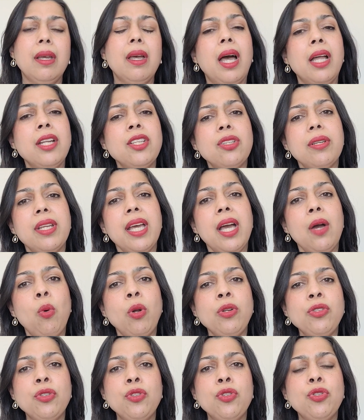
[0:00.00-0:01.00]
And today I
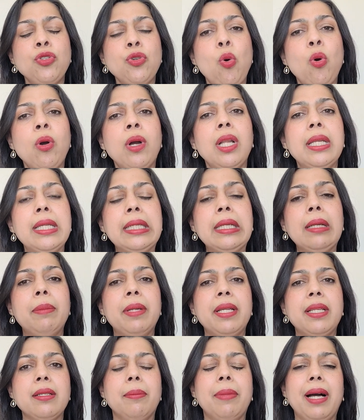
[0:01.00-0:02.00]
wanted to talk a little
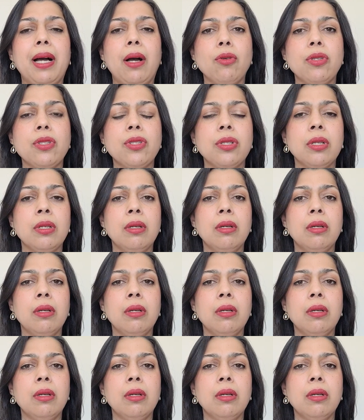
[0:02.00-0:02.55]
bit about